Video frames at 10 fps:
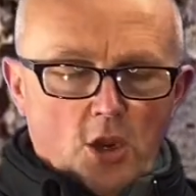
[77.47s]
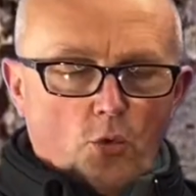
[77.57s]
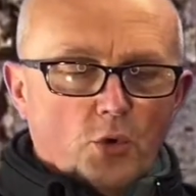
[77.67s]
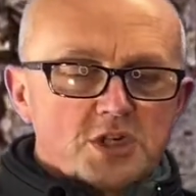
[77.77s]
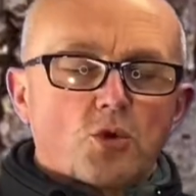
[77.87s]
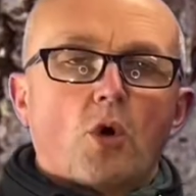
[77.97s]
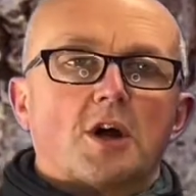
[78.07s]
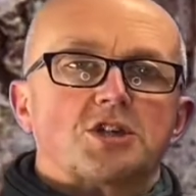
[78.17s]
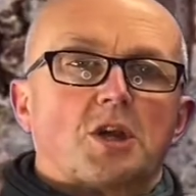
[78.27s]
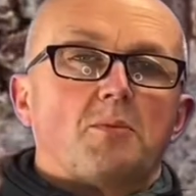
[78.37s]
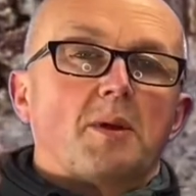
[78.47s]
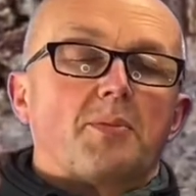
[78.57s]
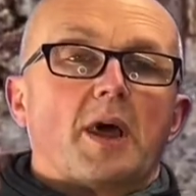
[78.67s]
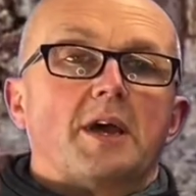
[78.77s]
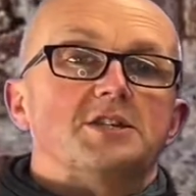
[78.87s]
Winter wash can be
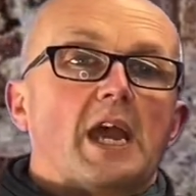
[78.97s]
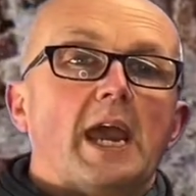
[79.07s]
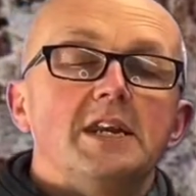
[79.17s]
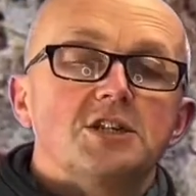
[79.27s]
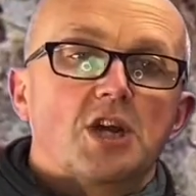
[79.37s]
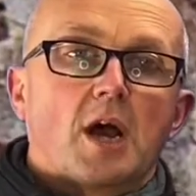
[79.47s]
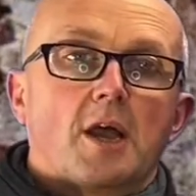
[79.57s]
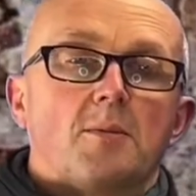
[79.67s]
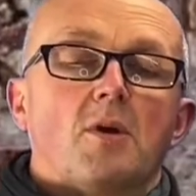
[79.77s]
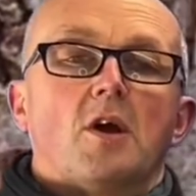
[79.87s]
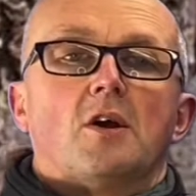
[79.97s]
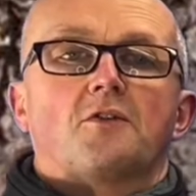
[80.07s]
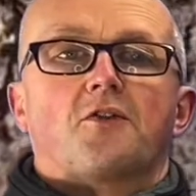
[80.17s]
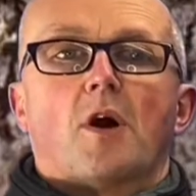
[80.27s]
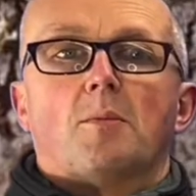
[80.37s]
applied anytime
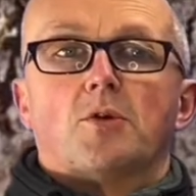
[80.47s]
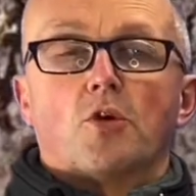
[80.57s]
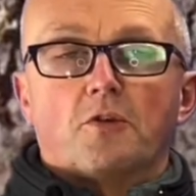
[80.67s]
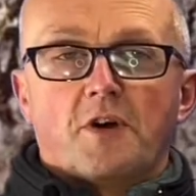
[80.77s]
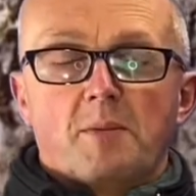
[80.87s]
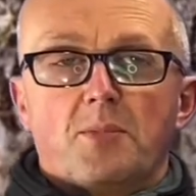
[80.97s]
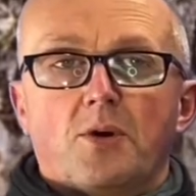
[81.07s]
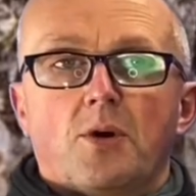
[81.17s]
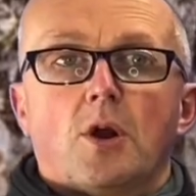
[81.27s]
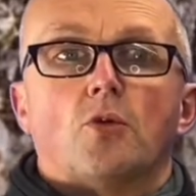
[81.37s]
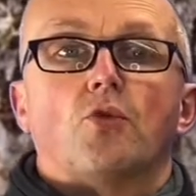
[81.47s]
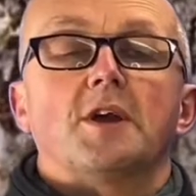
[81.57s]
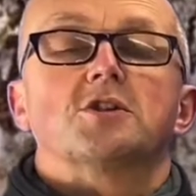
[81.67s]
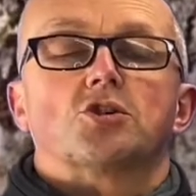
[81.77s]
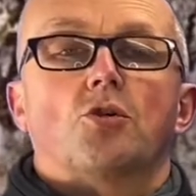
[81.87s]
from November
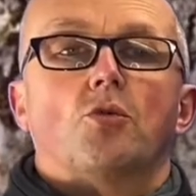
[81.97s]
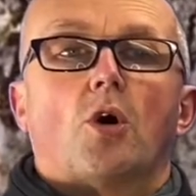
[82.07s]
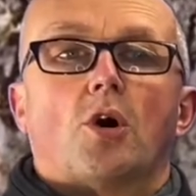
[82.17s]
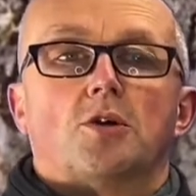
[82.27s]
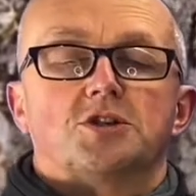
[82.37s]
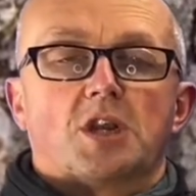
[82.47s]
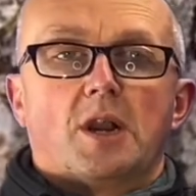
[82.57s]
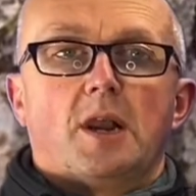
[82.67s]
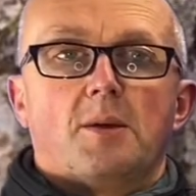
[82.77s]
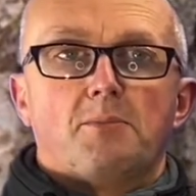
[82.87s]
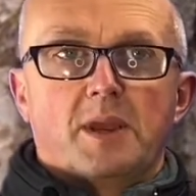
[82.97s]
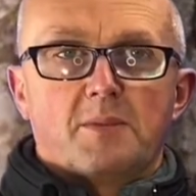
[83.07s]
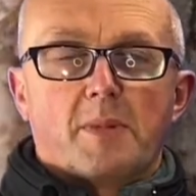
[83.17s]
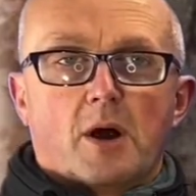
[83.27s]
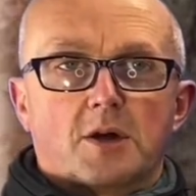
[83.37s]
right through until
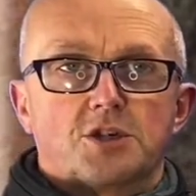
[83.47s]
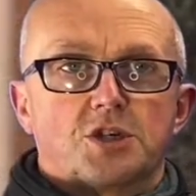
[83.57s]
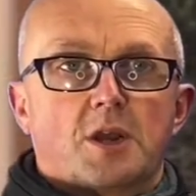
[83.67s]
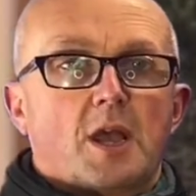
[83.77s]
mid-March.